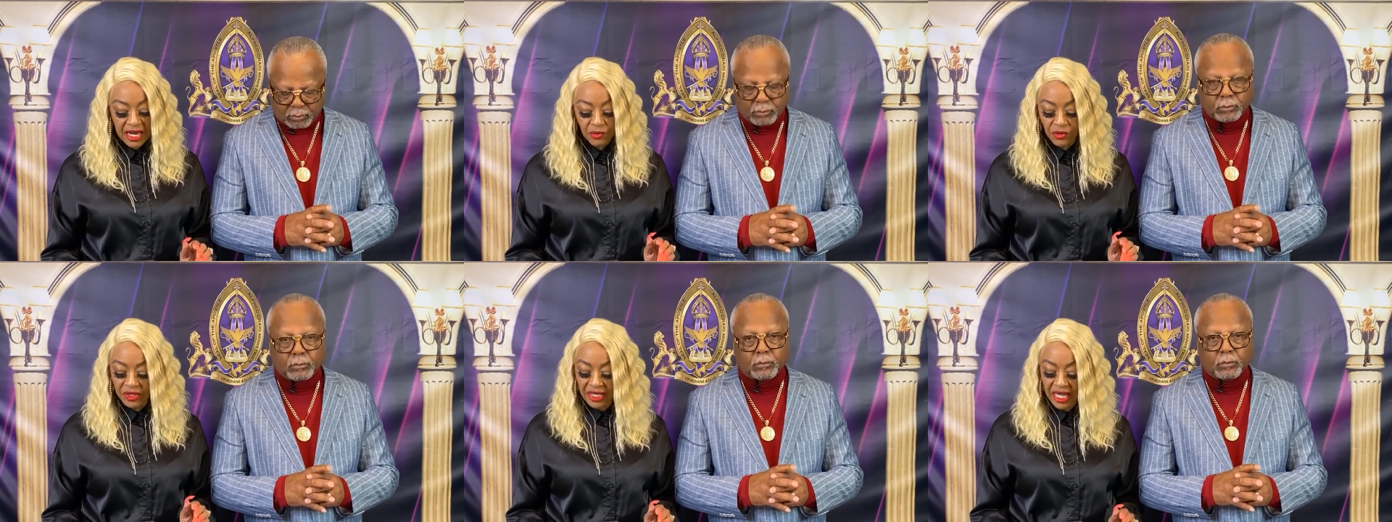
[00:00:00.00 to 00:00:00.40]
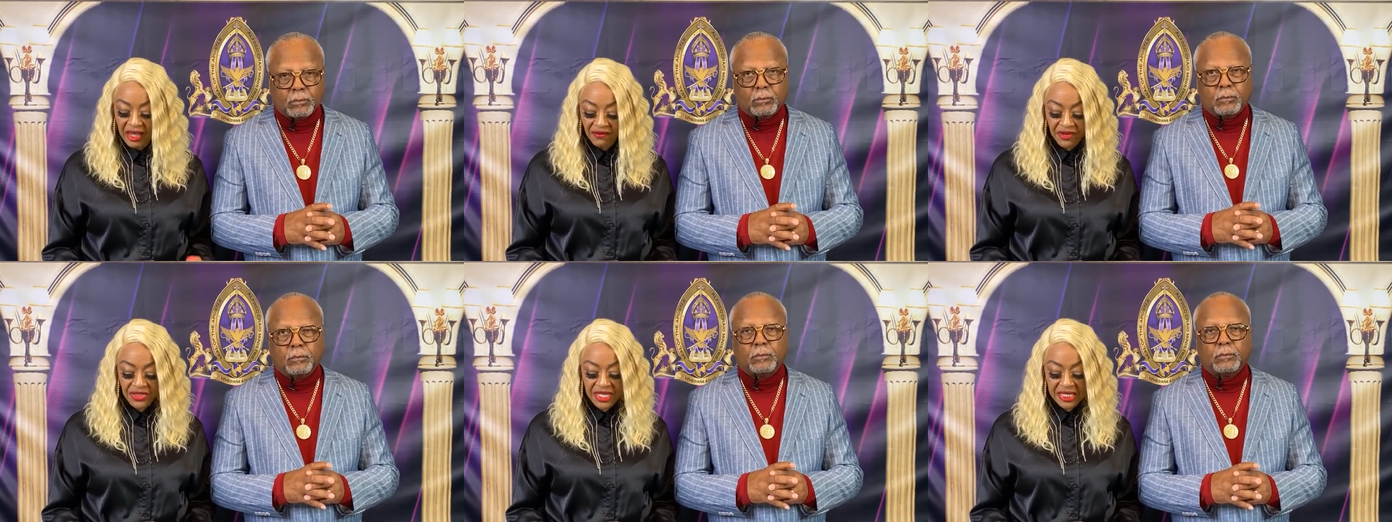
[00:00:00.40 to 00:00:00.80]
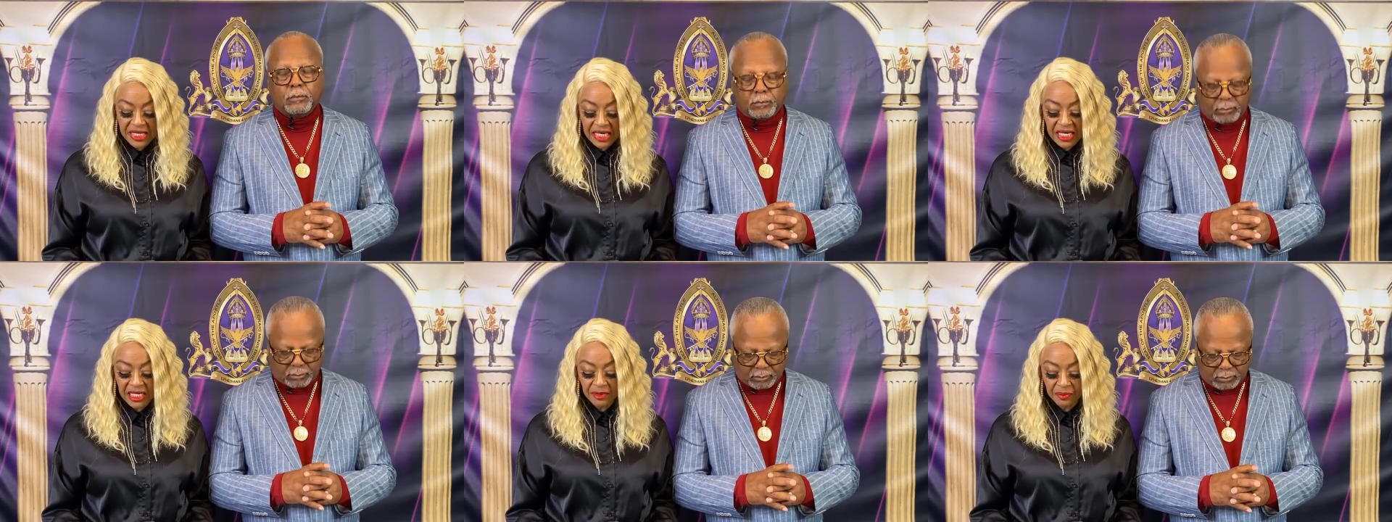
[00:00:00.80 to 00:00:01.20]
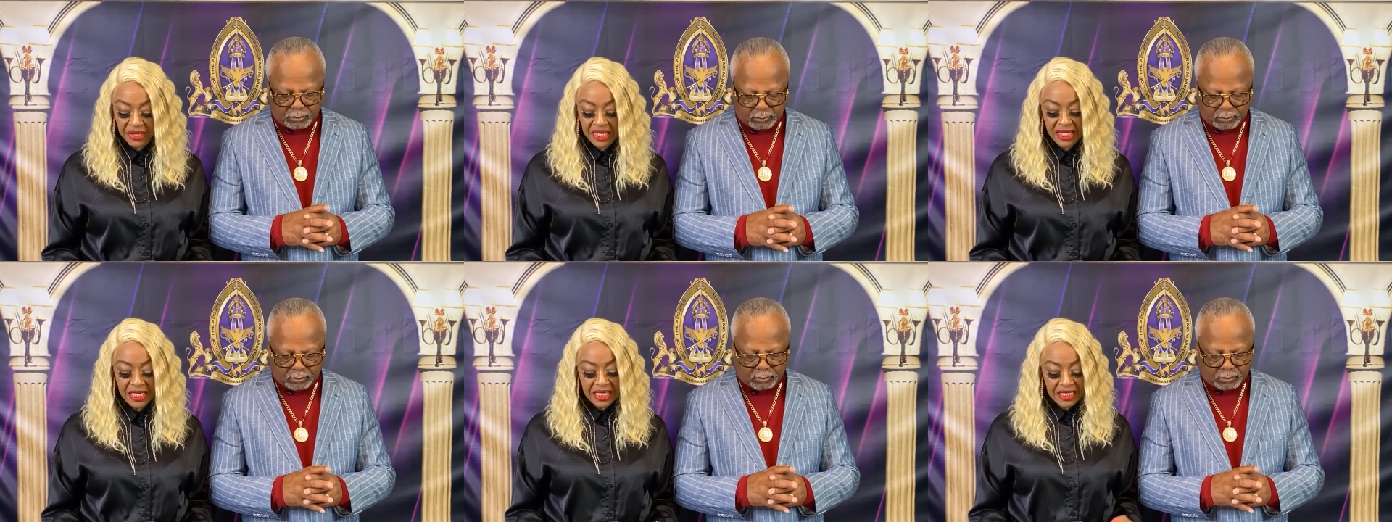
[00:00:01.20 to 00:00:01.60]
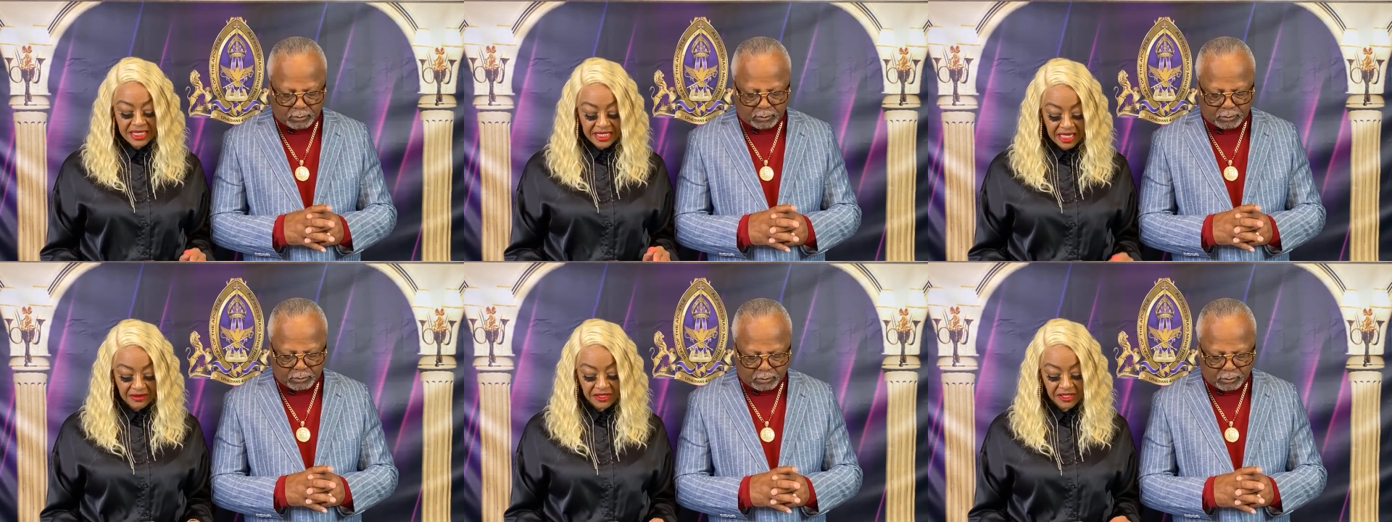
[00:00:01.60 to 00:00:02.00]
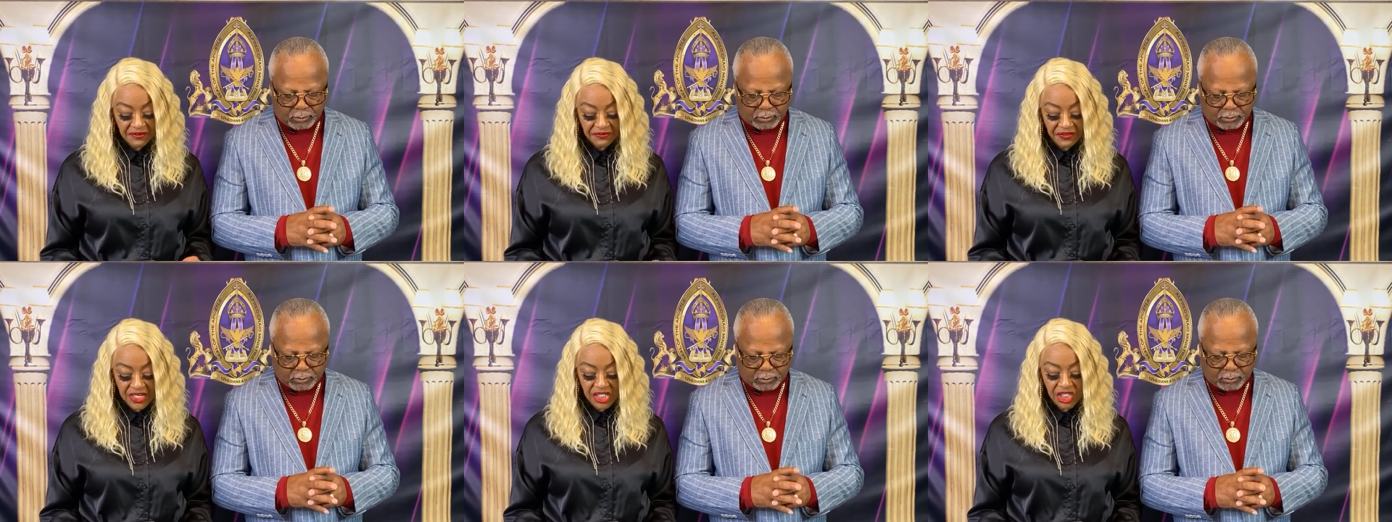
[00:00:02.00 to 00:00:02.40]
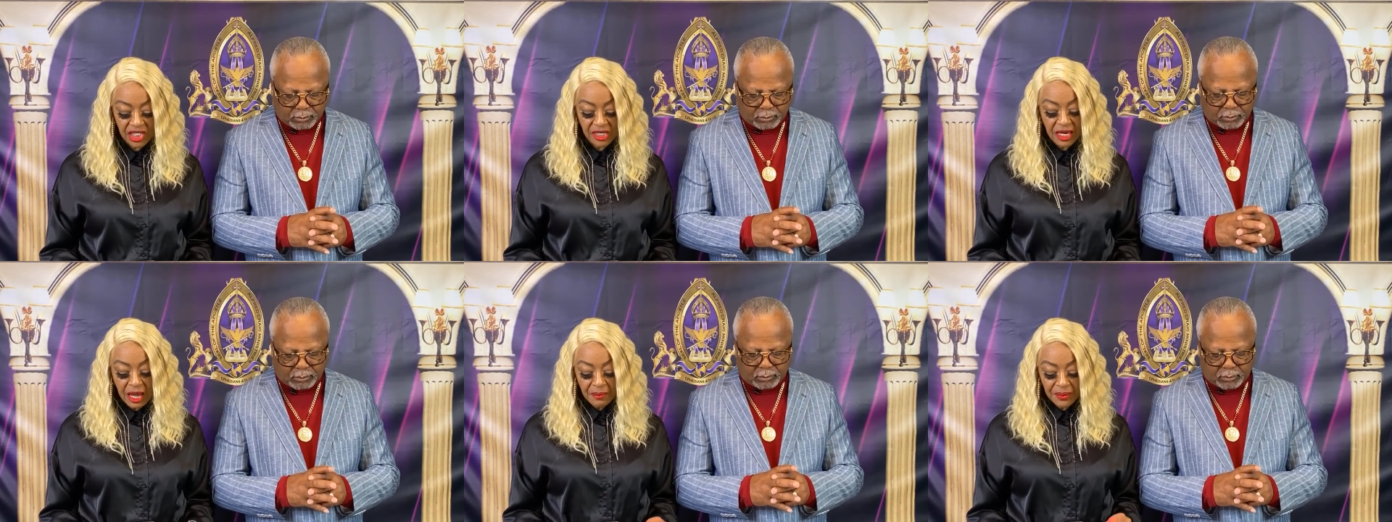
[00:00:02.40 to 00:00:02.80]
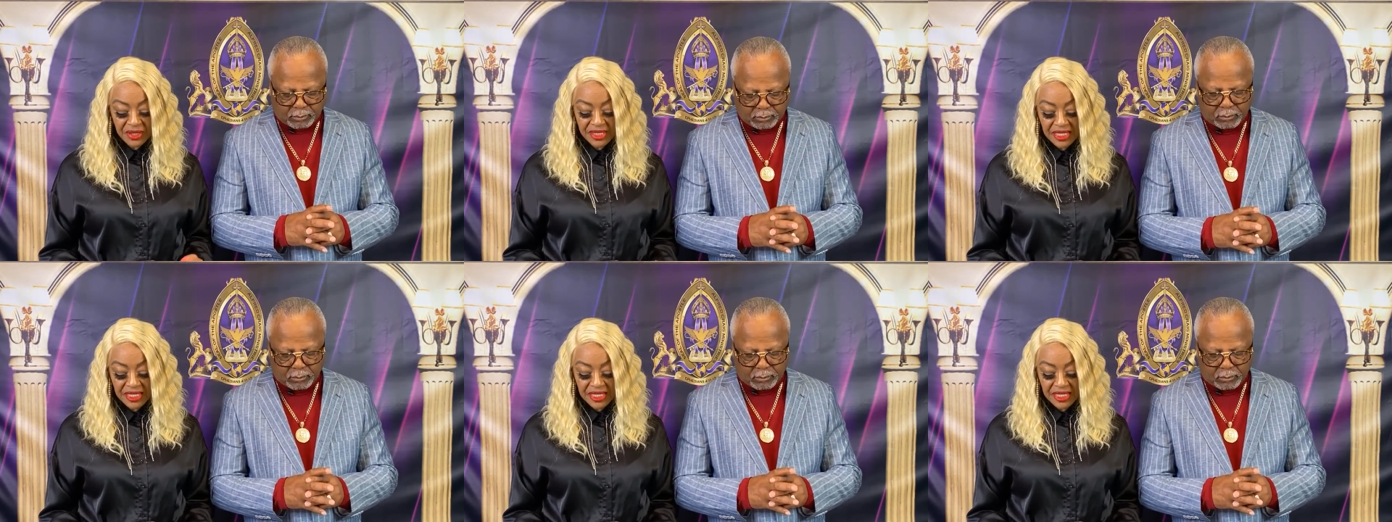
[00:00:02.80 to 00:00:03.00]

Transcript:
Speaker 1: and whatever the need be, self sufficient,